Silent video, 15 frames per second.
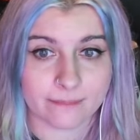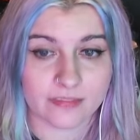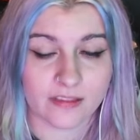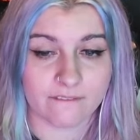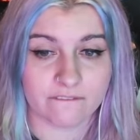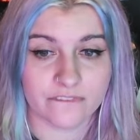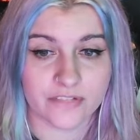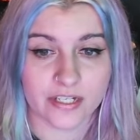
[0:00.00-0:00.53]

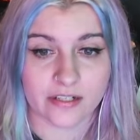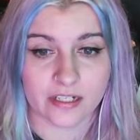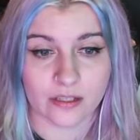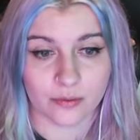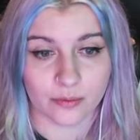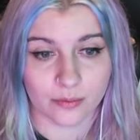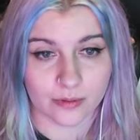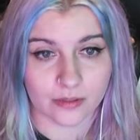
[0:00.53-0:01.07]
Very
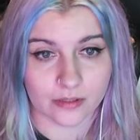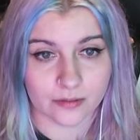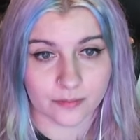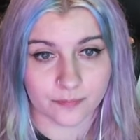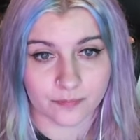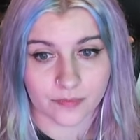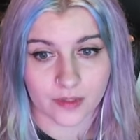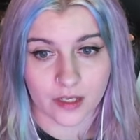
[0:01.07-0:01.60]
cool.
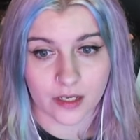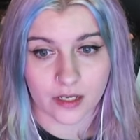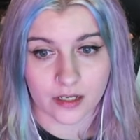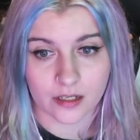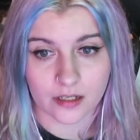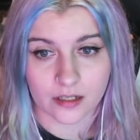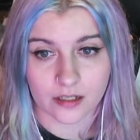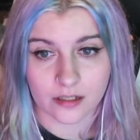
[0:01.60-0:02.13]

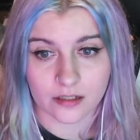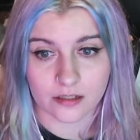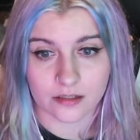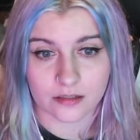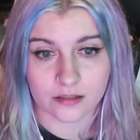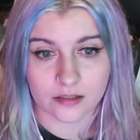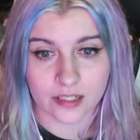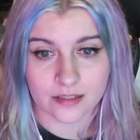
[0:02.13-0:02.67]

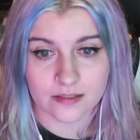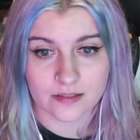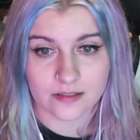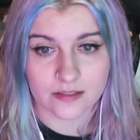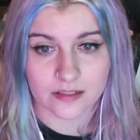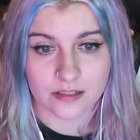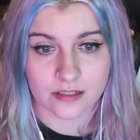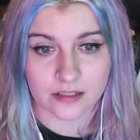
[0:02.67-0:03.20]
Let's
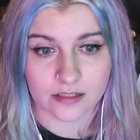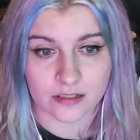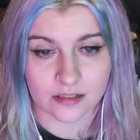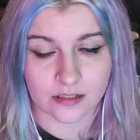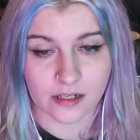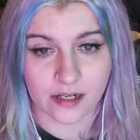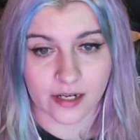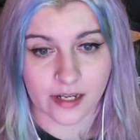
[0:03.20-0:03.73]
see.
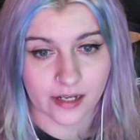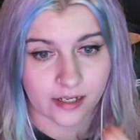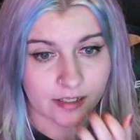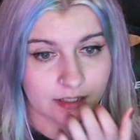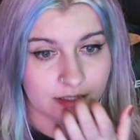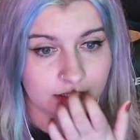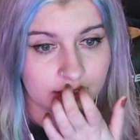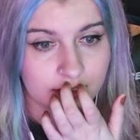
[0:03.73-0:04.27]

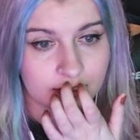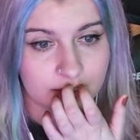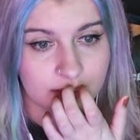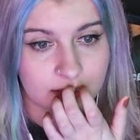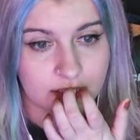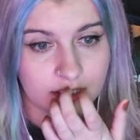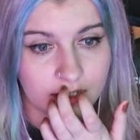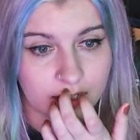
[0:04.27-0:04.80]

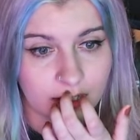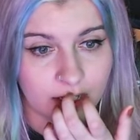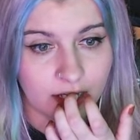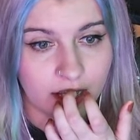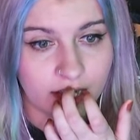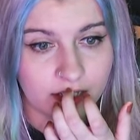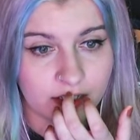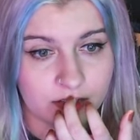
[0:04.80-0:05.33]
Next.
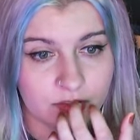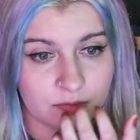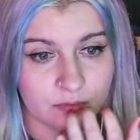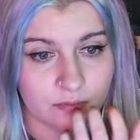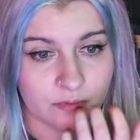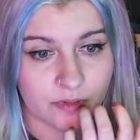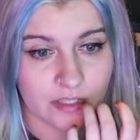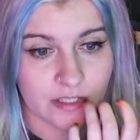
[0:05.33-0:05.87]
I could
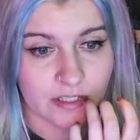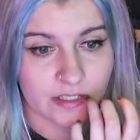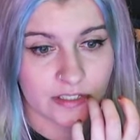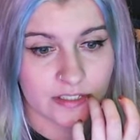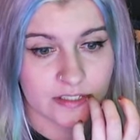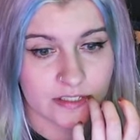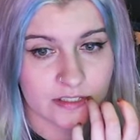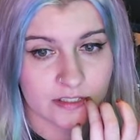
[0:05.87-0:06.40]
do
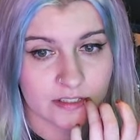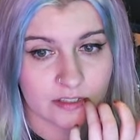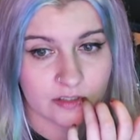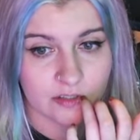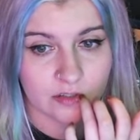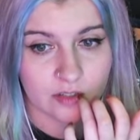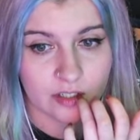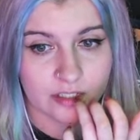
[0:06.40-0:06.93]
this,
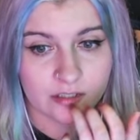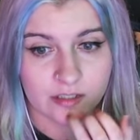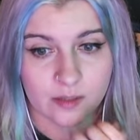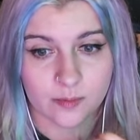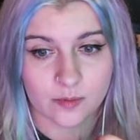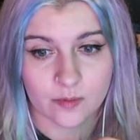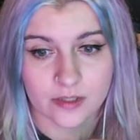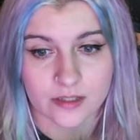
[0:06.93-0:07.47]
or I could
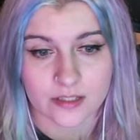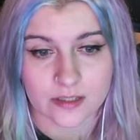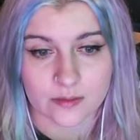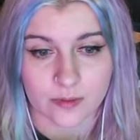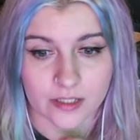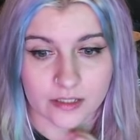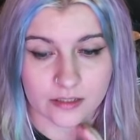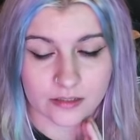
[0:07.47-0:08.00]
keep going this
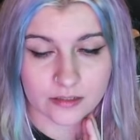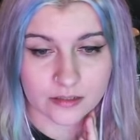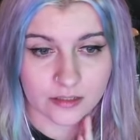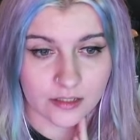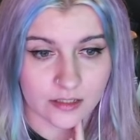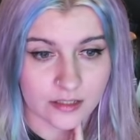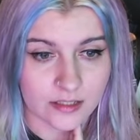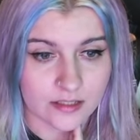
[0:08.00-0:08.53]
way.
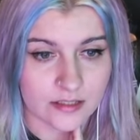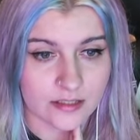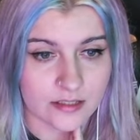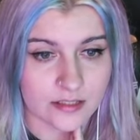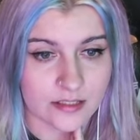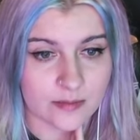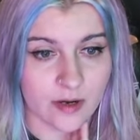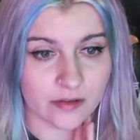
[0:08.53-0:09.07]
This is a
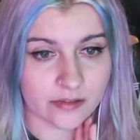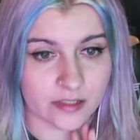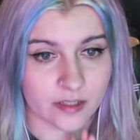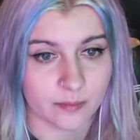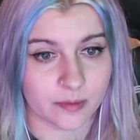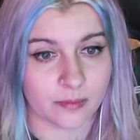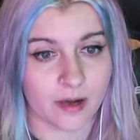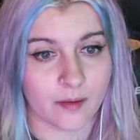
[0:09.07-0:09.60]
smaller
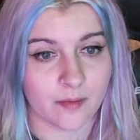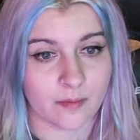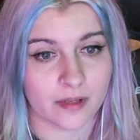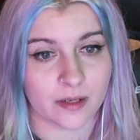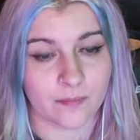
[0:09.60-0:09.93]
number, probably.